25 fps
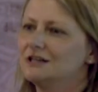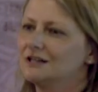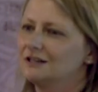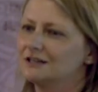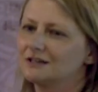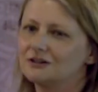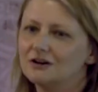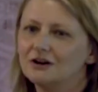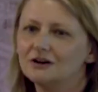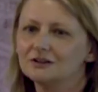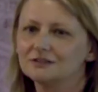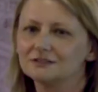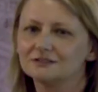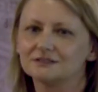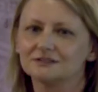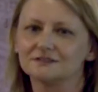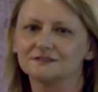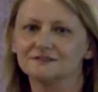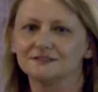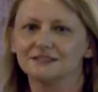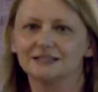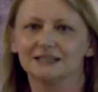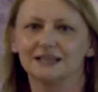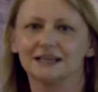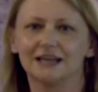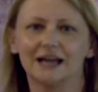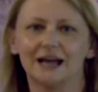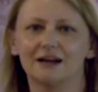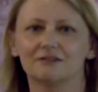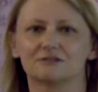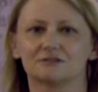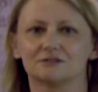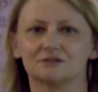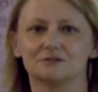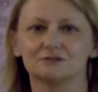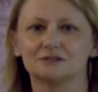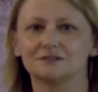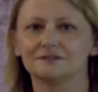the cost of digging
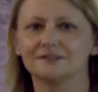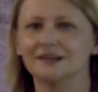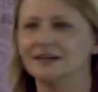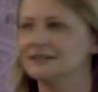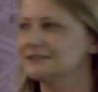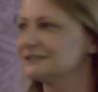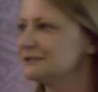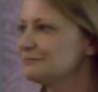out all of that